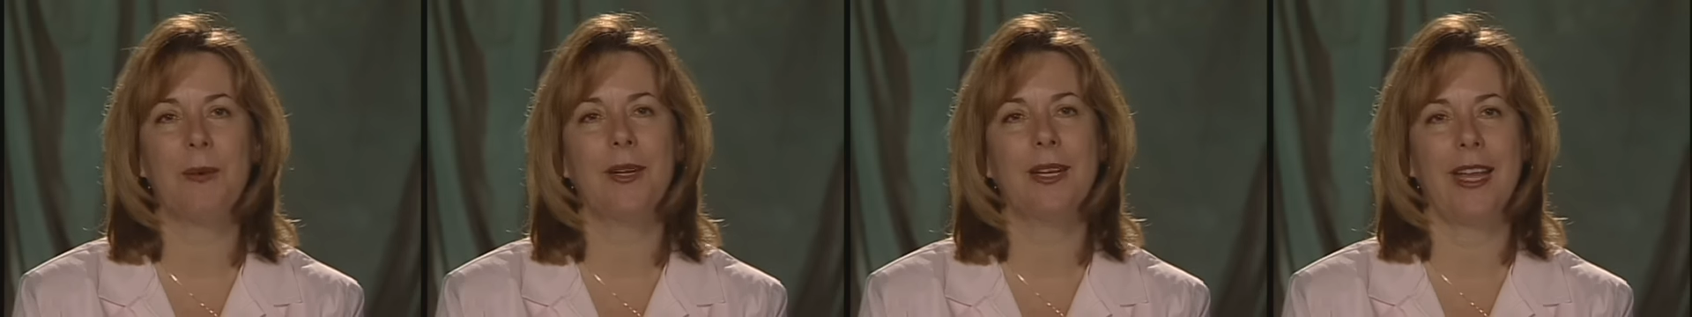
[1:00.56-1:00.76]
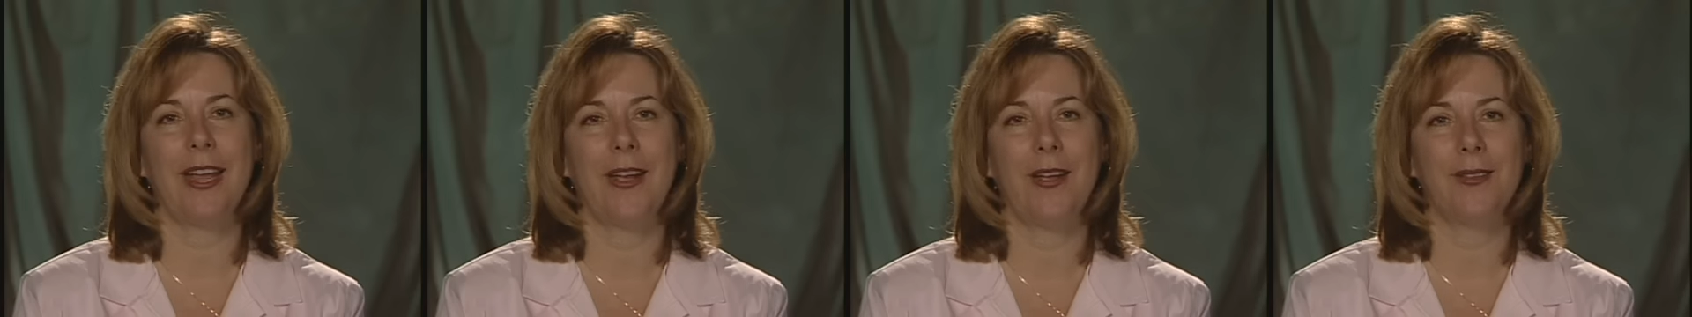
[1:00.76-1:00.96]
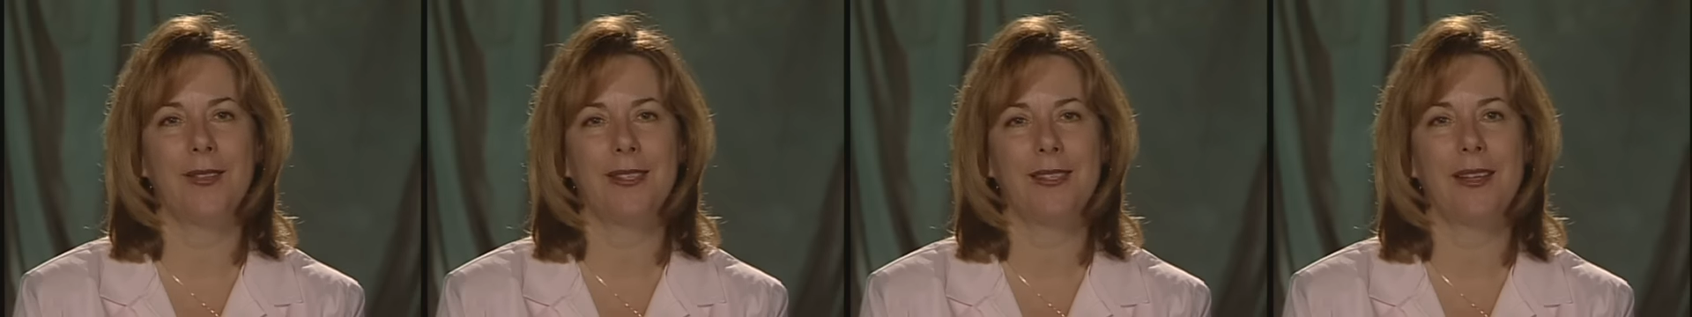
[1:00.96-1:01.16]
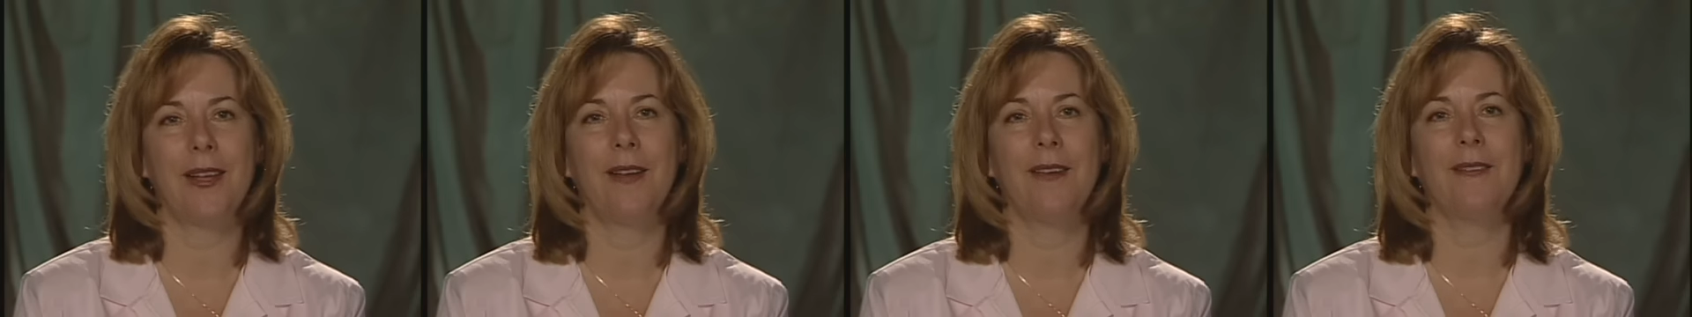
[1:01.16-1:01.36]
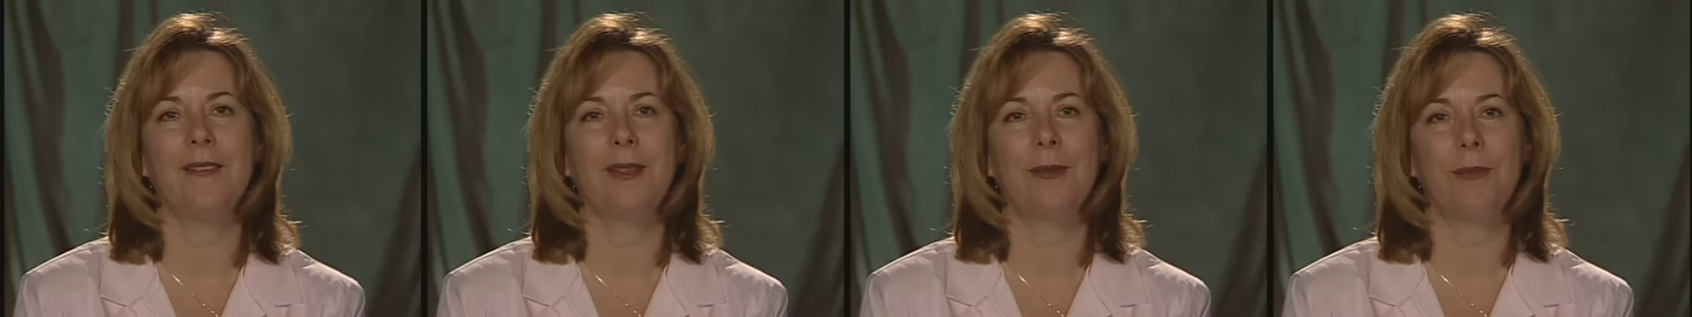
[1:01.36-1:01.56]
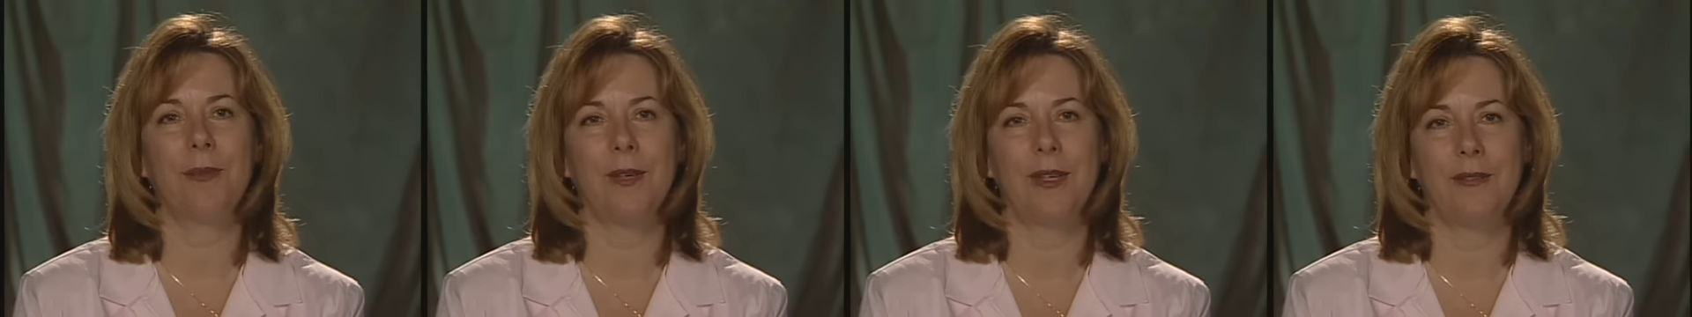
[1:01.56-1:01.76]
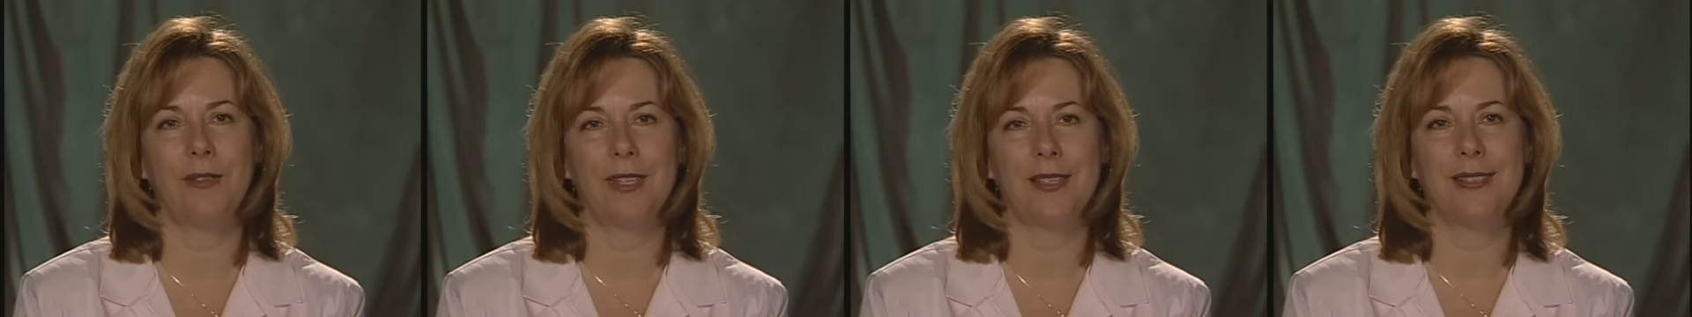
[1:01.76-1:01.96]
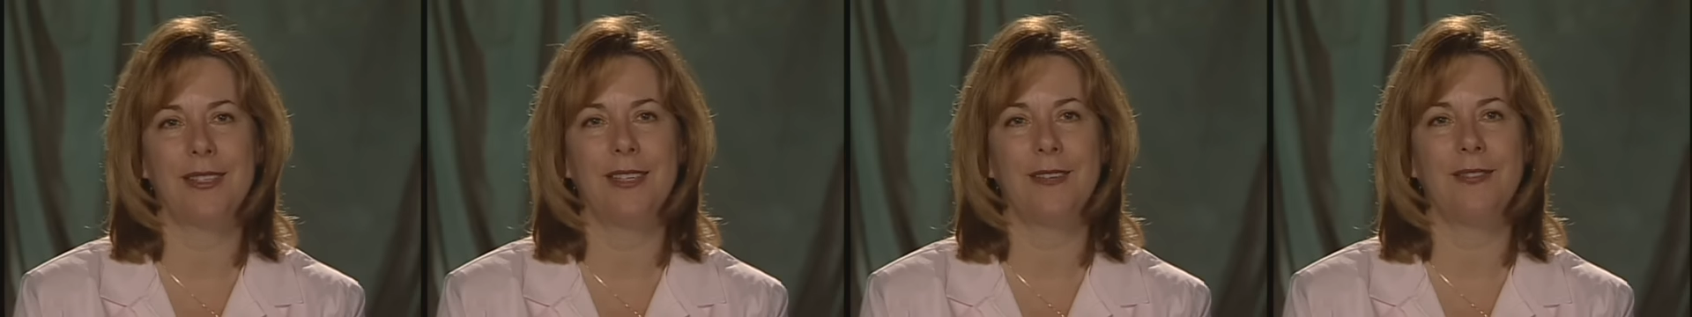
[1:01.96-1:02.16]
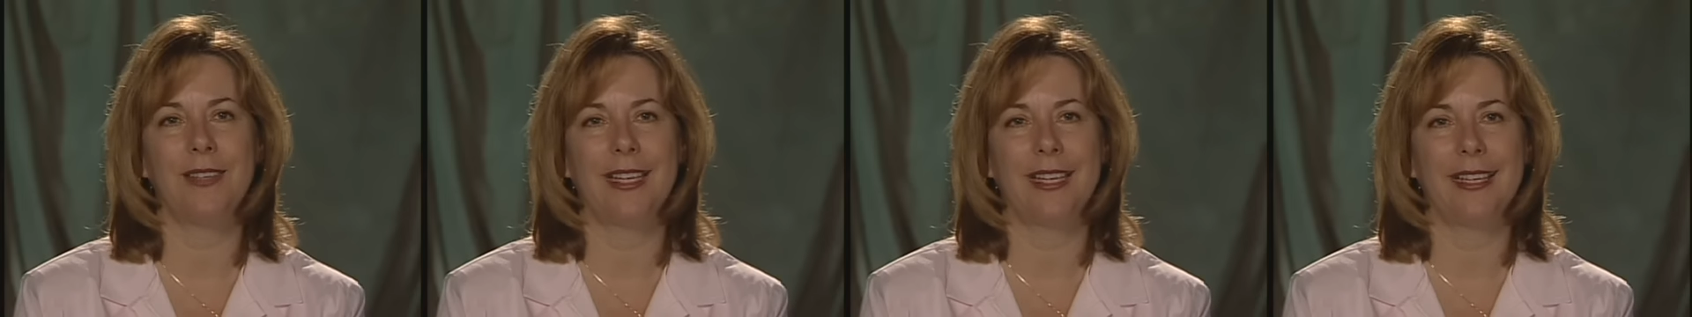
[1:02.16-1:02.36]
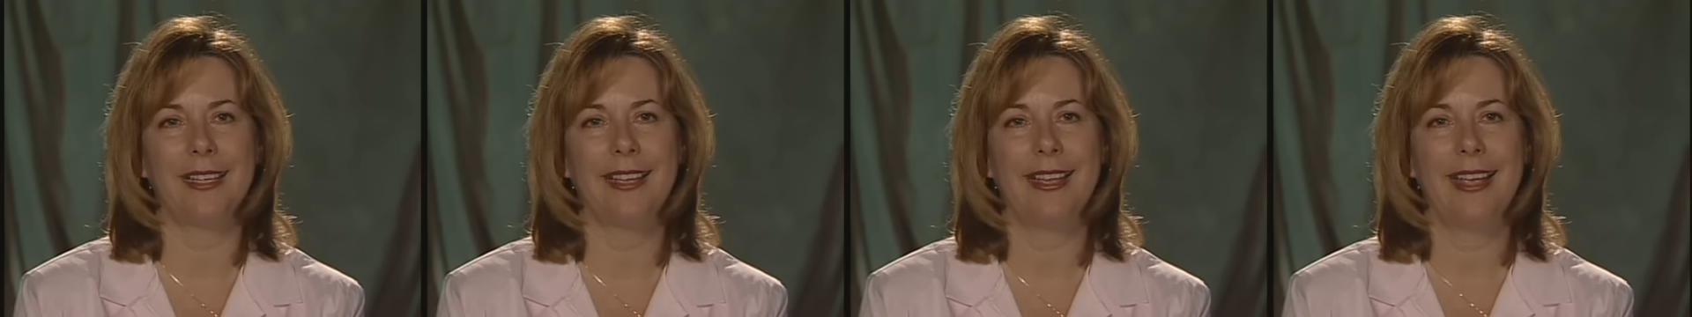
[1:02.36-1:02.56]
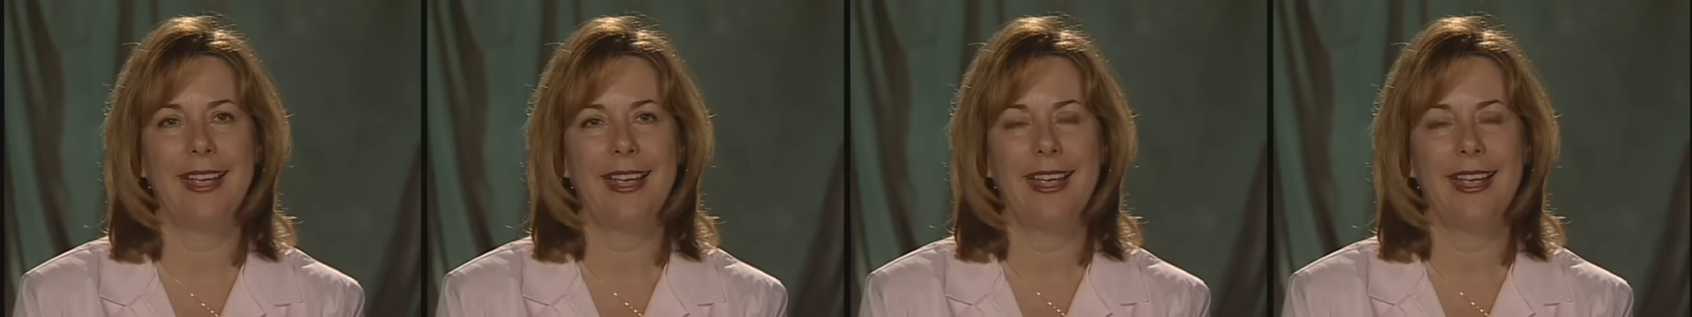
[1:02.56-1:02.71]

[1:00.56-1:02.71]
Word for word: accounts of the previous evening.